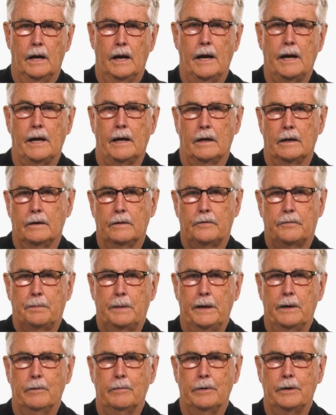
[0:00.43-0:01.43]
Hey, it's
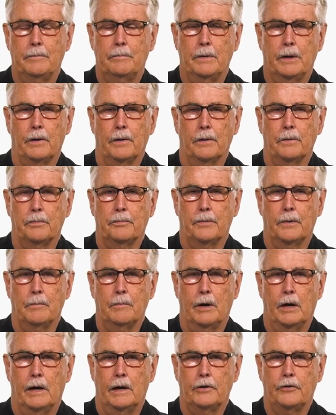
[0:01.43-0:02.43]
Peter Read Miller
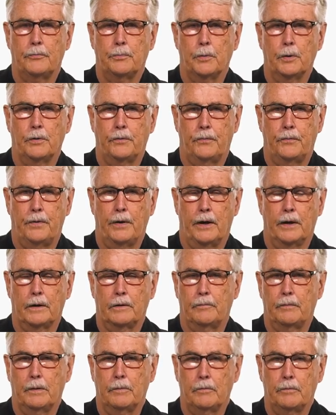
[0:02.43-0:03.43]
from On Sports
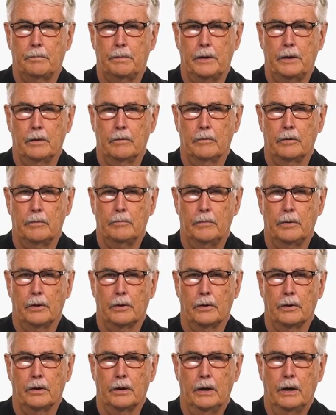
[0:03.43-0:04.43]
Photography with Peter Read
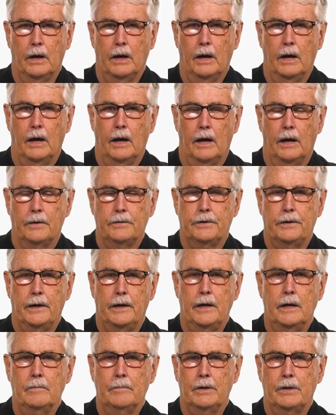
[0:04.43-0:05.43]
Miller.
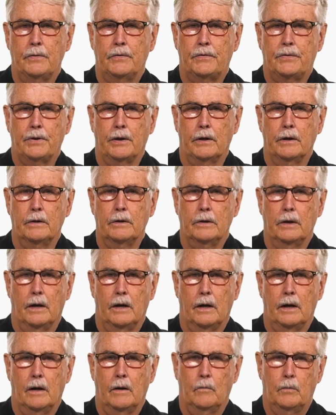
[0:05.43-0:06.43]
Today I'm going to start
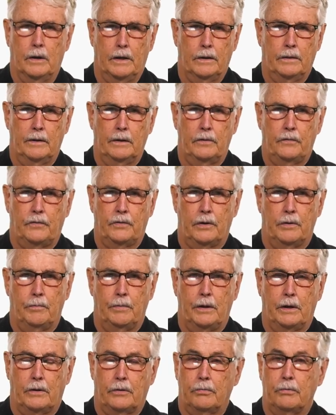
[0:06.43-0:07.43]
uh, what I think is going
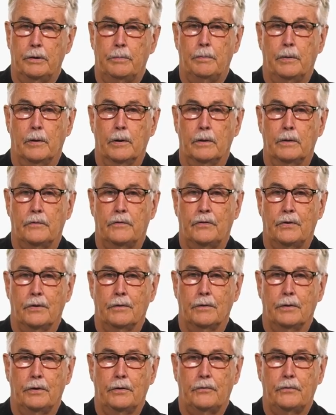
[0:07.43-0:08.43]
to be a three part
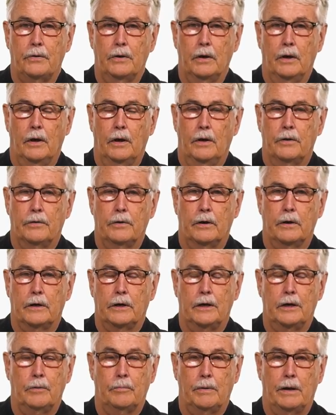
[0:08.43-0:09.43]
series
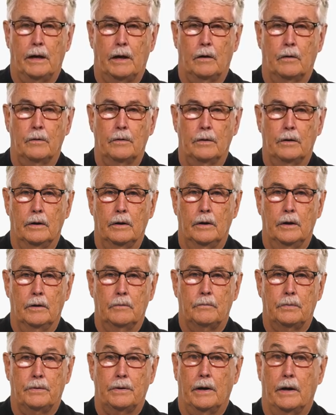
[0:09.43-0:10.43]
talking about
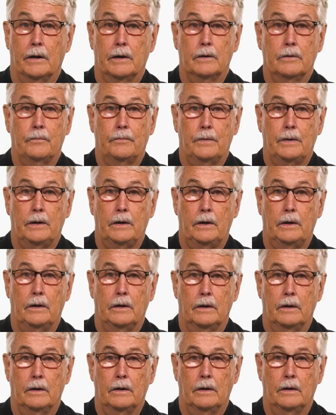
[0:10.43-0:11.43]

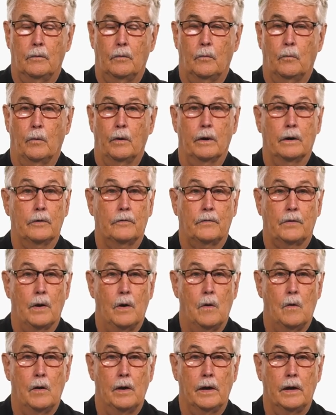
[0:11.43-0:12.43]
photography, where it's
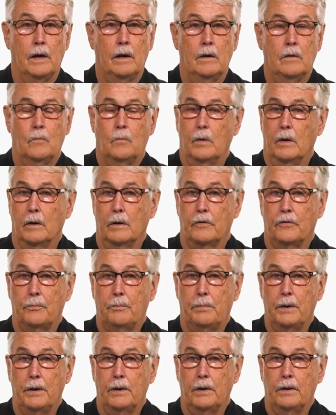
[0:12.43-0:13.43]
going, where
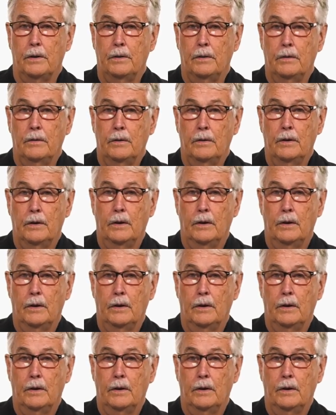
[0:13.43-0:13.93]
it's been,